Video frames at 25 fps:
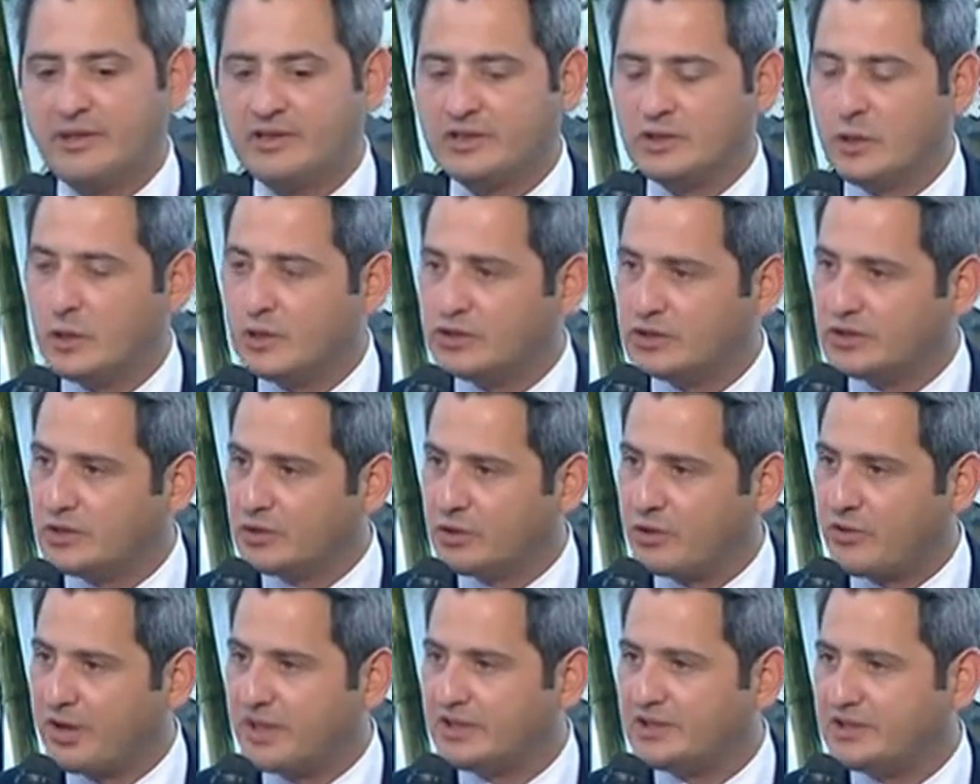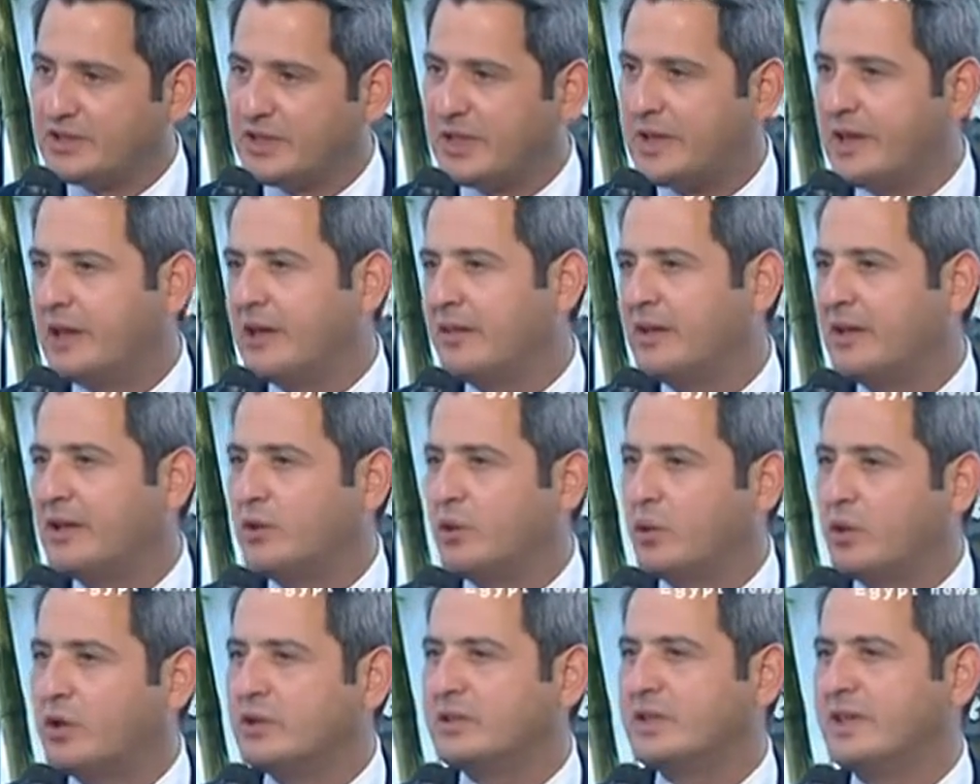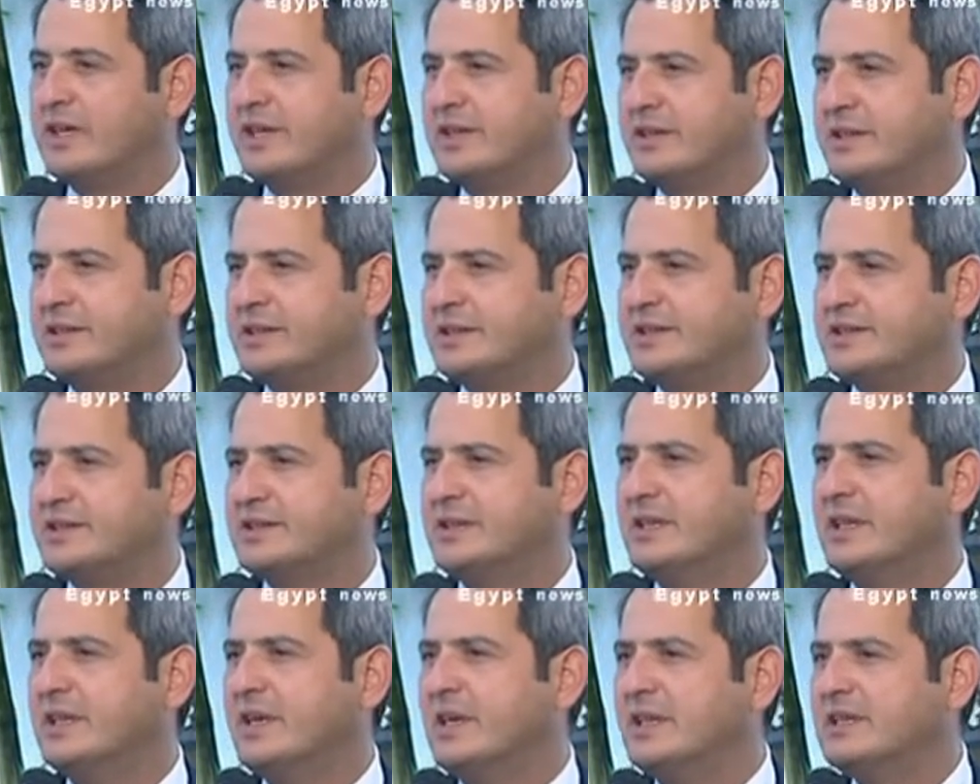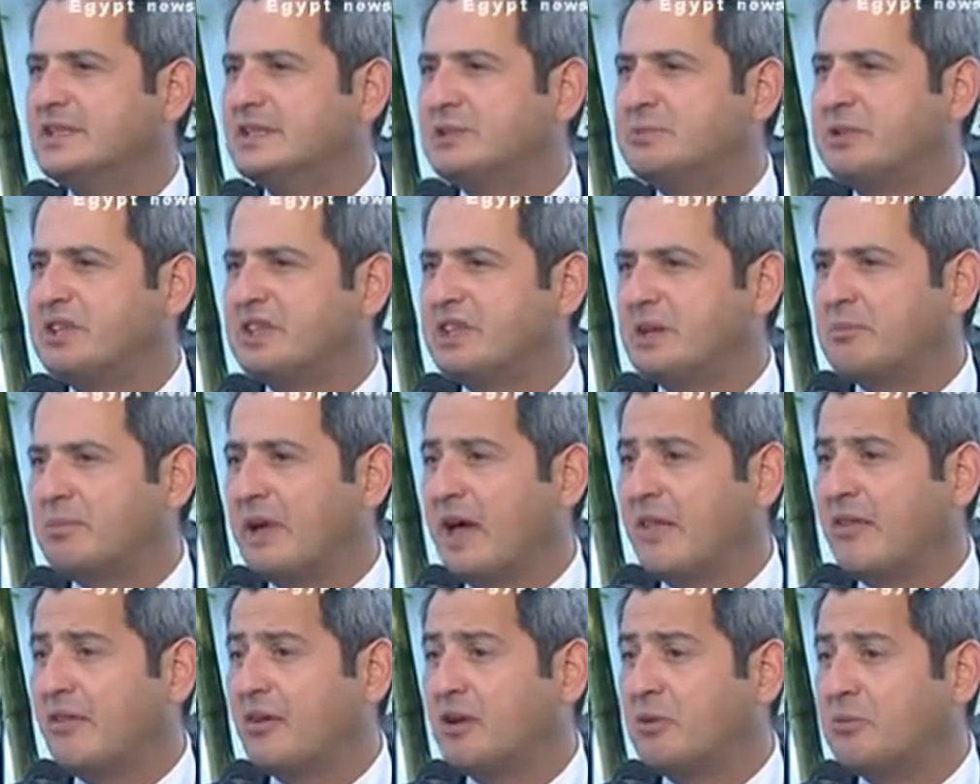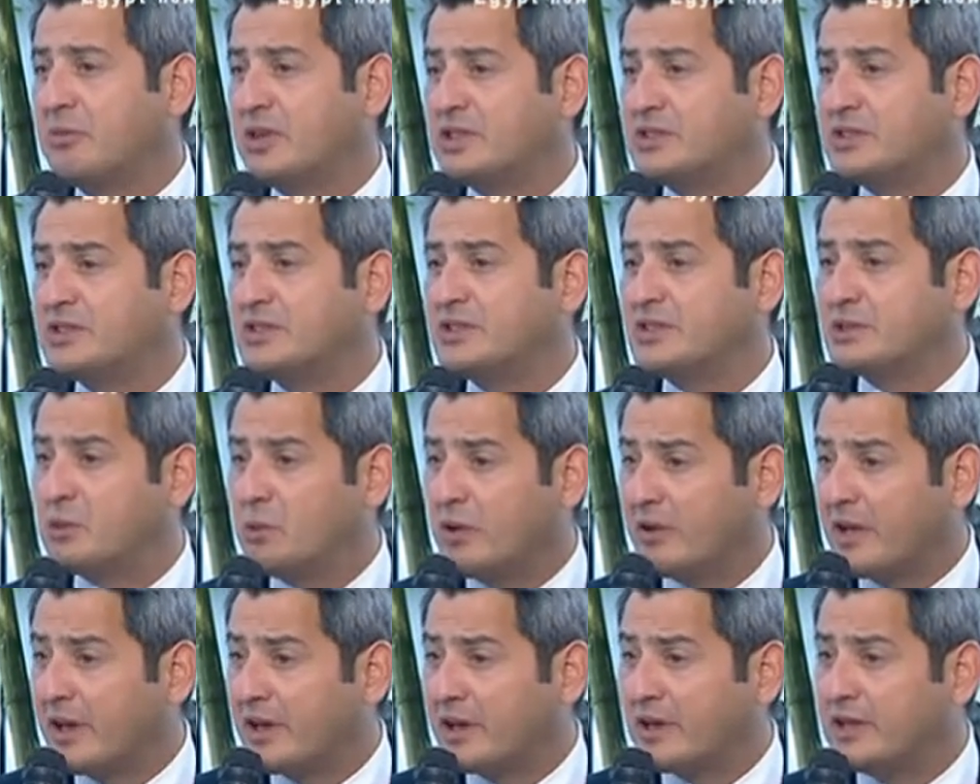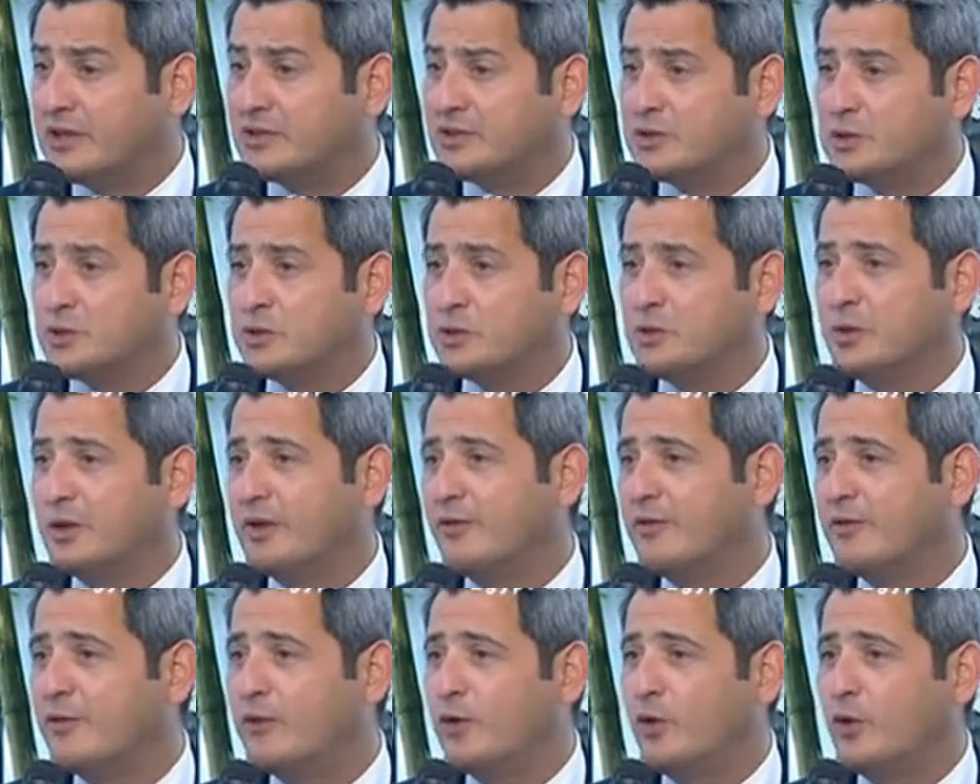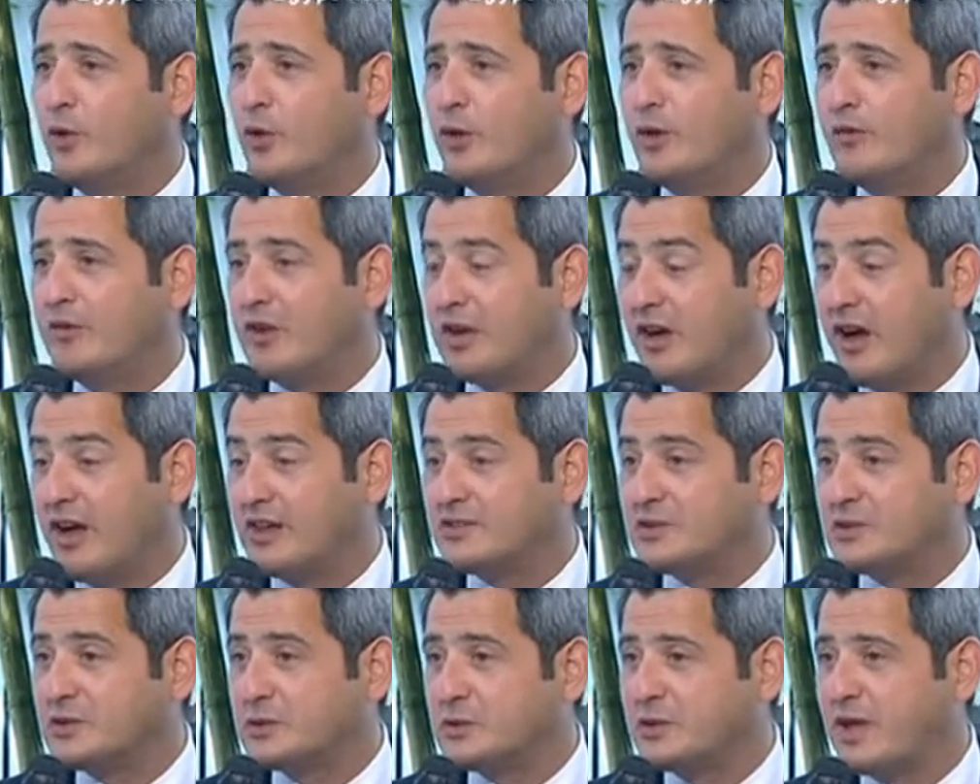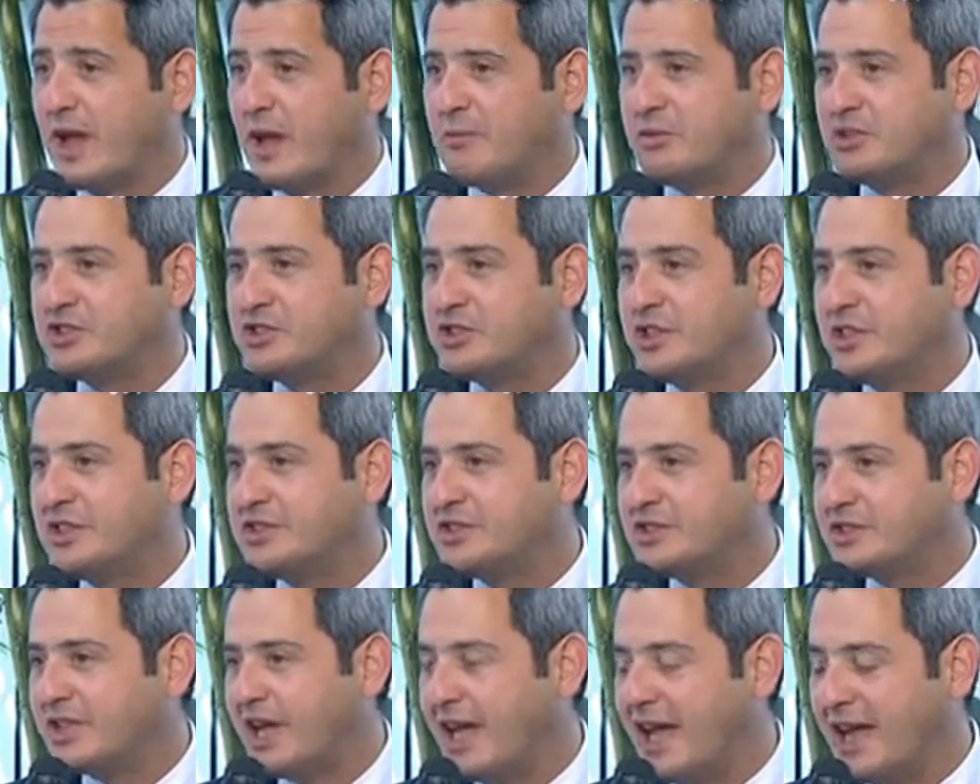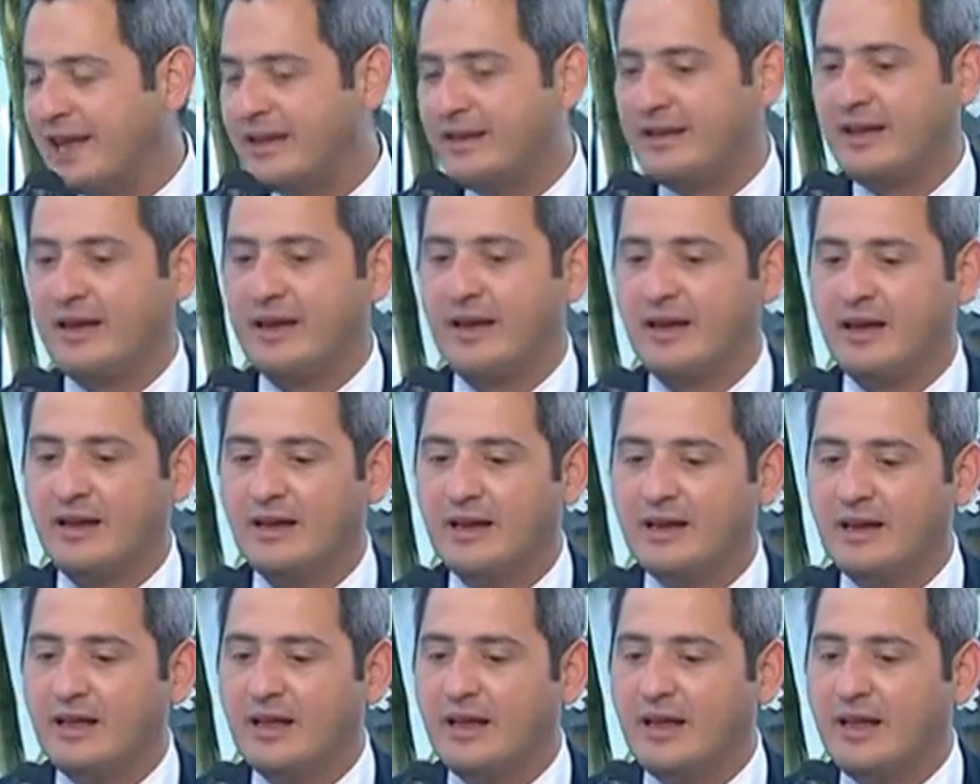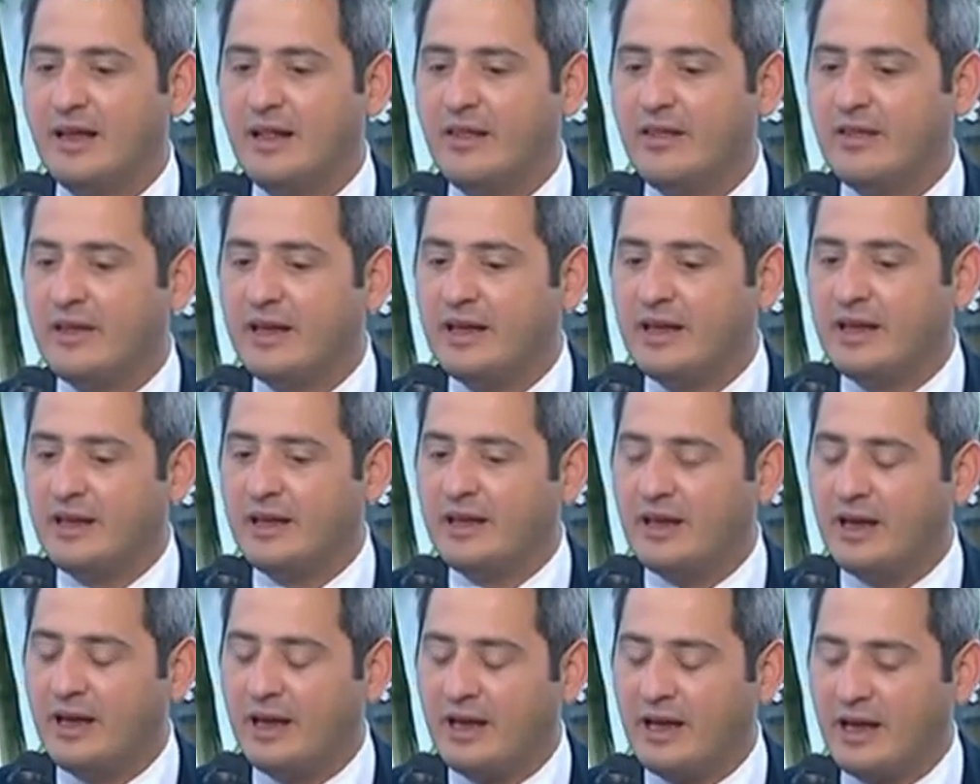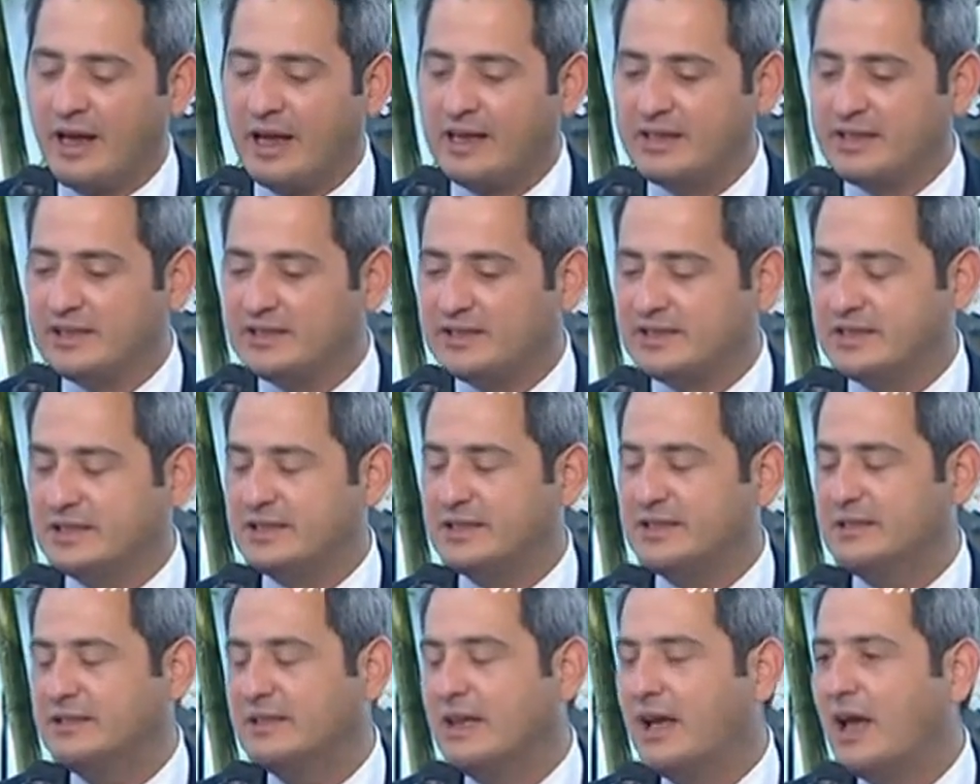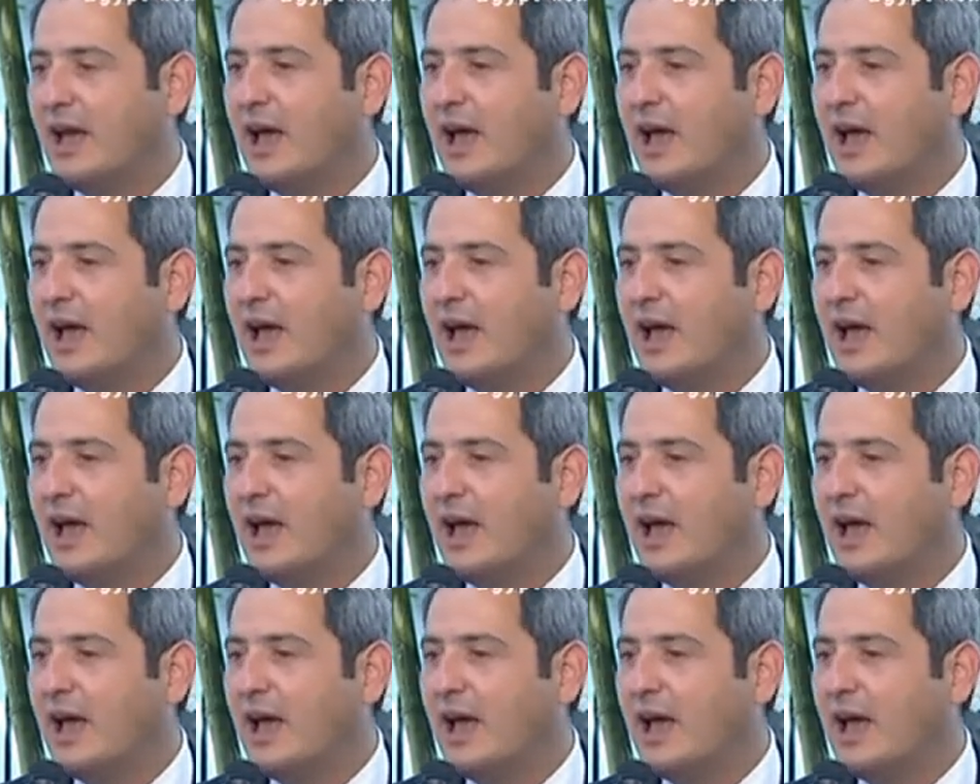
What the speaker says: It's also great to hear the world leaders speak about their ambitions and what they're going to do in regards to climate change and the NDC.